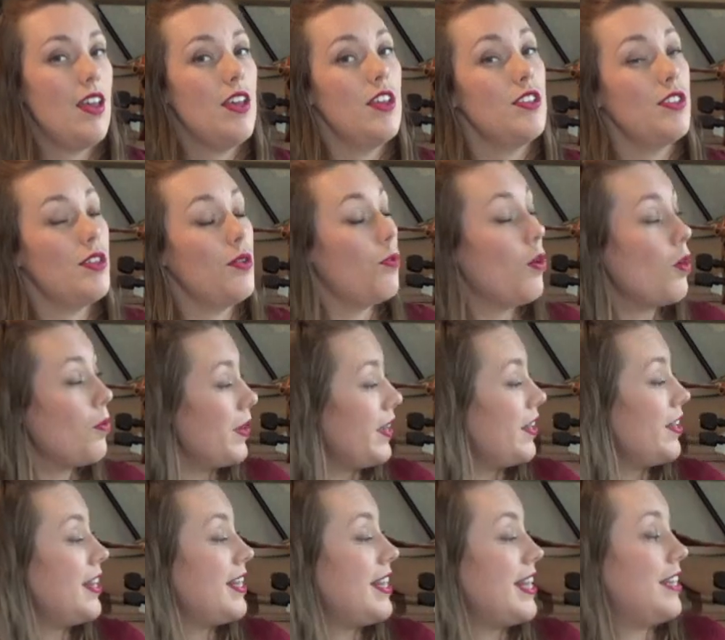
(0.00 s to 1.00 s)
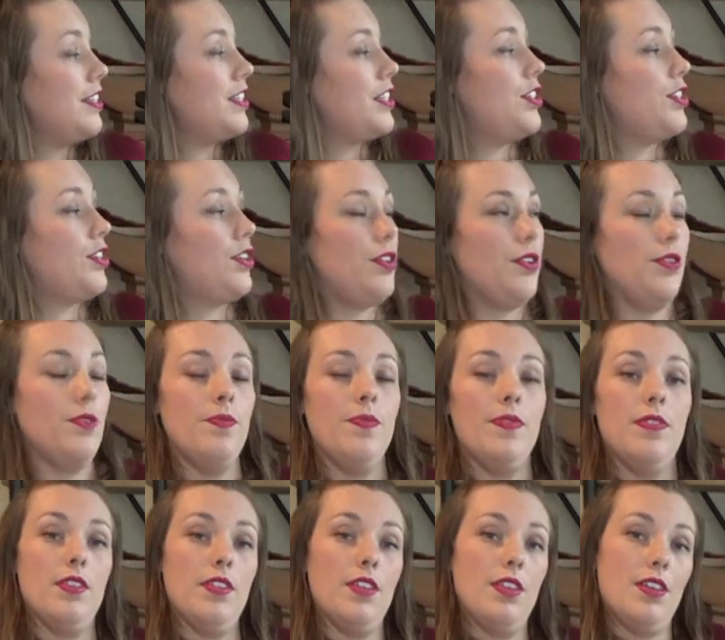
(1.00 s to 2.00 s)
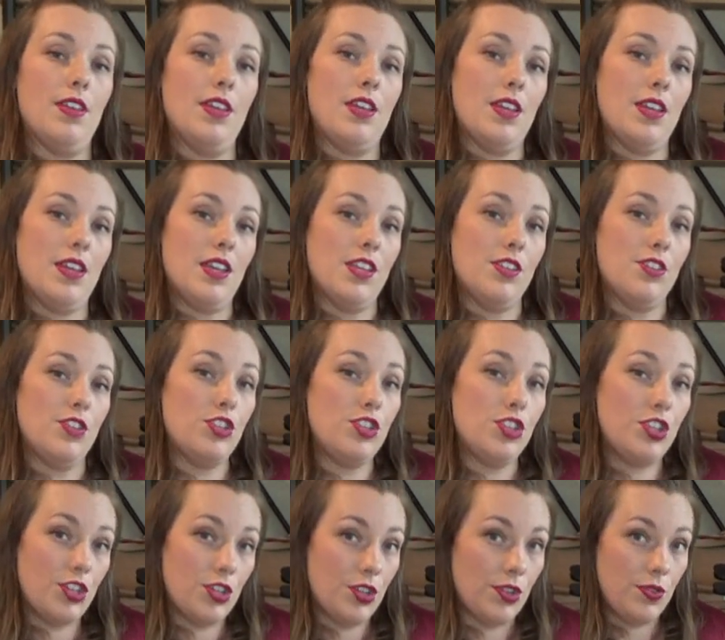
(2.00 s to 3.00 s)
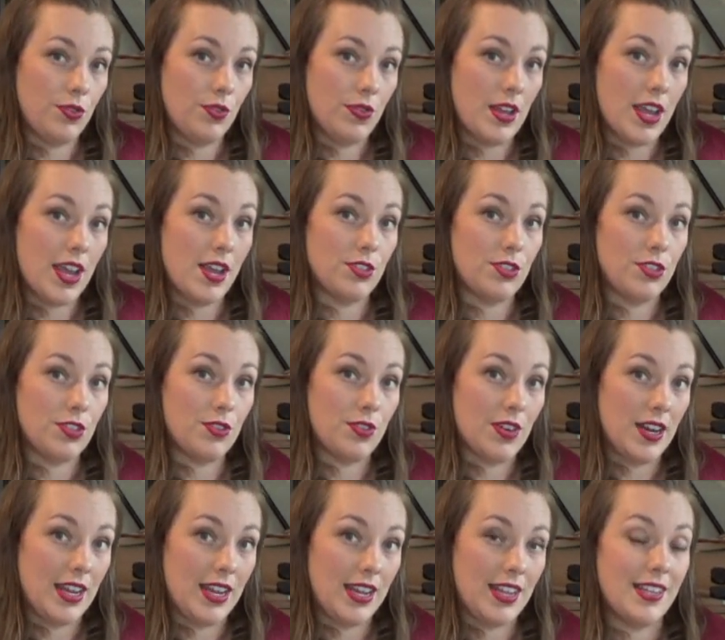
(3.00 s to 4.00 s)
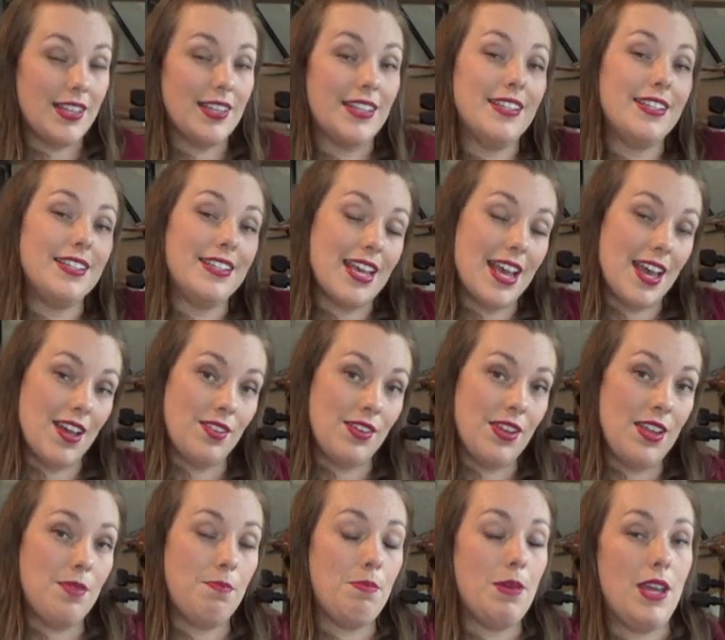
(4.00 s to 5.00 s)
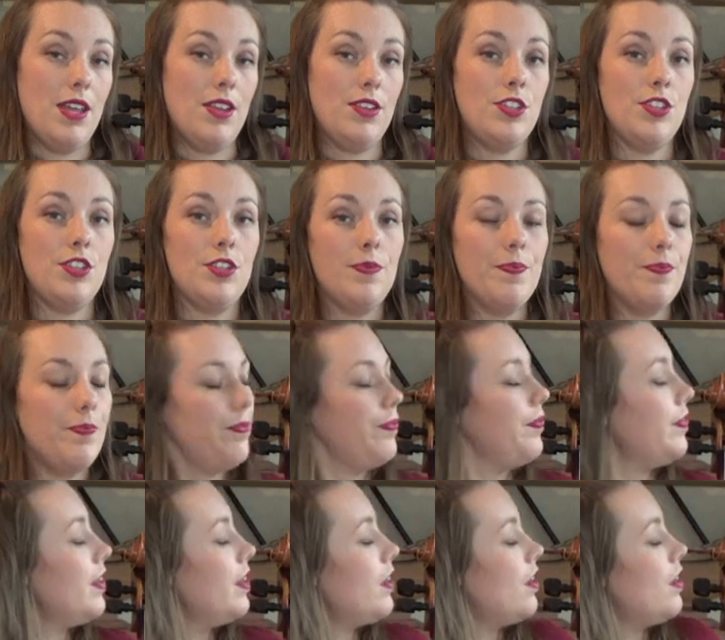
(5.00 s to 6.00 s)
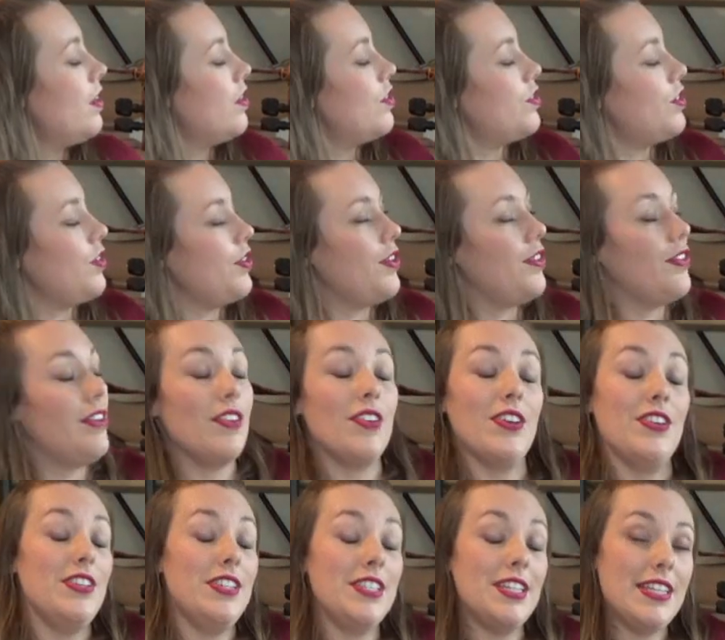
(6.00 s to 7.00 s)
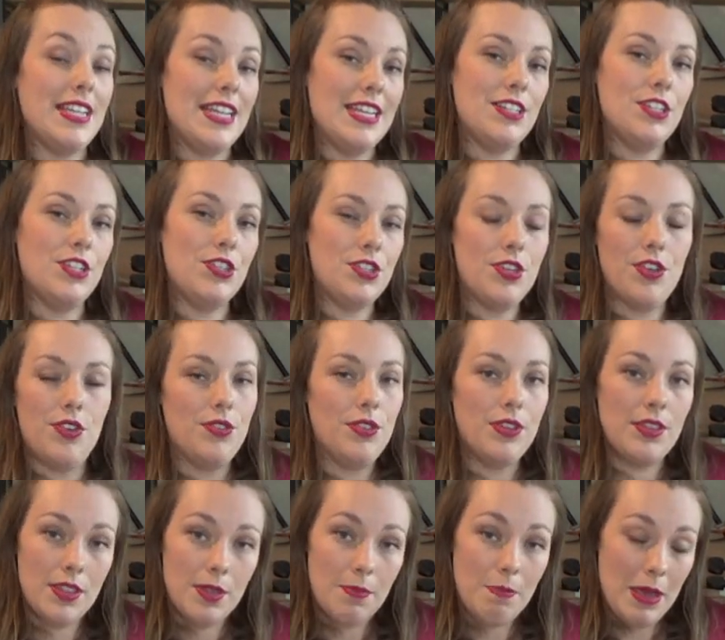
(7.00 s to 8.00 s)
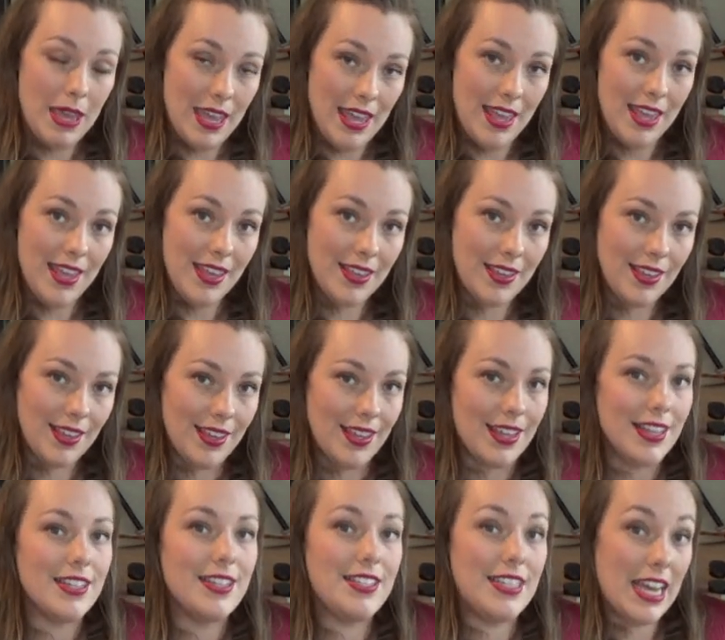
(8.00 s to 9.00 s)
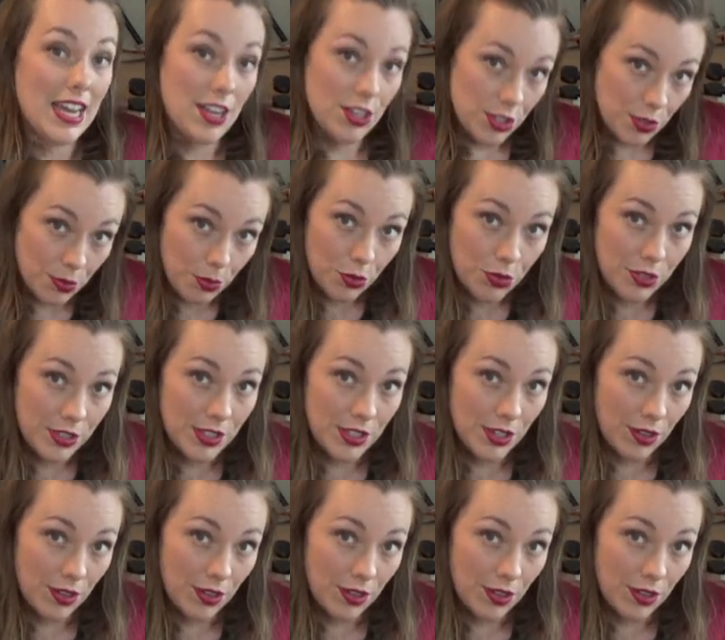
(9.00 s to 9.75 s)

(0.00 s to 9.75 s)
So what we're going to need to do is tune our string down in pitch. So you're going to need to tune the peg down towards the